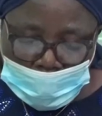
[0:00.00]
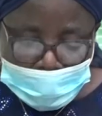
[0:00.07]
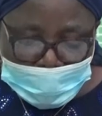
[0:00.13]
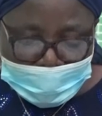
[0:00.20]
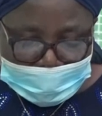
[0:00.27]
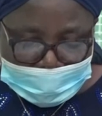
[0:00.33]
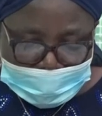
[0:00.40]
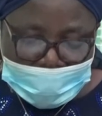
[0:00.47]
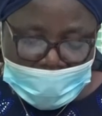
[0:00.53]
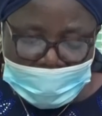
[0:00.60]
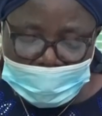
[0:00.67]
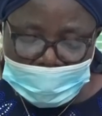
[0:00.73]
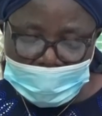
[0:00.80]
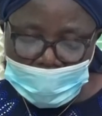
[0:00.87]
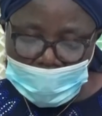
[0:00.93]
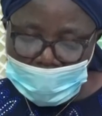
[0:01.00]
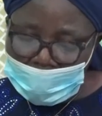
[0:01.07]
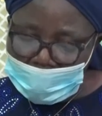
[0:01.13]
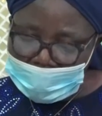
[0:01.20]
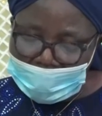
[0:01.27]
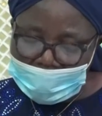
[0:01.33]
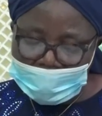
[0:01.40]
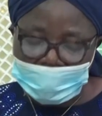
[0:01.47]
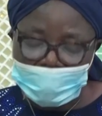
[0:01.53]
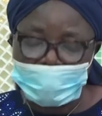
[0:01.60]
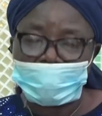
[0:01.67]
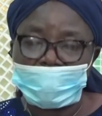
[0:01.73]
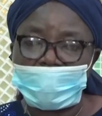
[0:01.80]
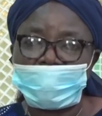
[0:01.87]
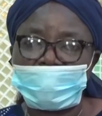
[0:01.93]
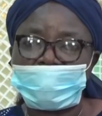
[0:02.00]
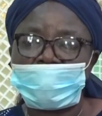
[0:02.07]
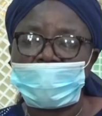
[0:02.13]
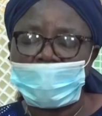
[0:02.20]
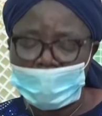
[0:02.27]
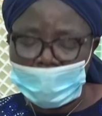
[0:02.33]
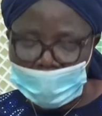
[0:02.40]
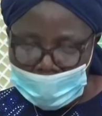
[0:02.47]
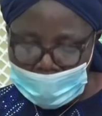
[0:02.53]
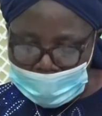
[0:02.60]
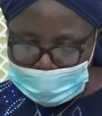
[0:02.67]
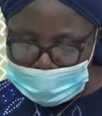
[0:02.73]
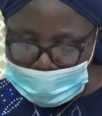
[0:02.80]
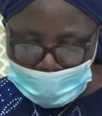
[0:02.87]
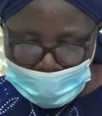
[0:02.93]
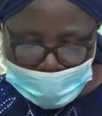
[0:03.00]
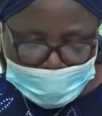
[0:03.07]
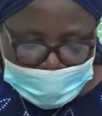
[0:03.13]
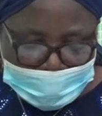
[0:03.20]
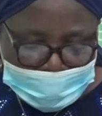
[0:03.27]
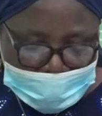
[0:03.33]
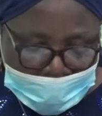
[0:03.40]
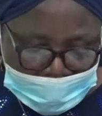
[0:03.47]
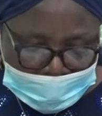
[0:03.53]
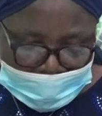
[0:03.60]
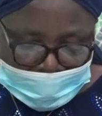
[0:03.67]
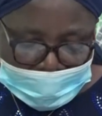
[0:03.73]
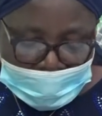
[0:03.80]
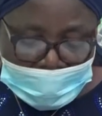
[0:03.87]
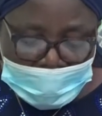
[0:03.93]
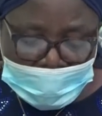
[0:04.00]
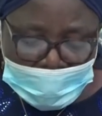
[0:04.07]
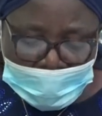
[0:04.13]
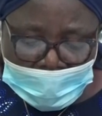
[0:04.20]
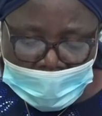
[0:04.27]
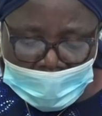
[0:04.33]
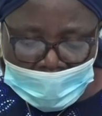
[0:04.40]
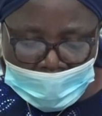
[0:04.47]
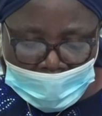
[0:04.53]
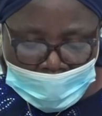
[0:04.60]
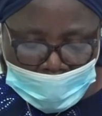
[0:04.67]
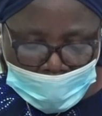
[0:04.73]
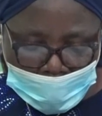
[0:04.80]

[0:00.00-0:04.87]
To mitigate the local effects of the COVID-19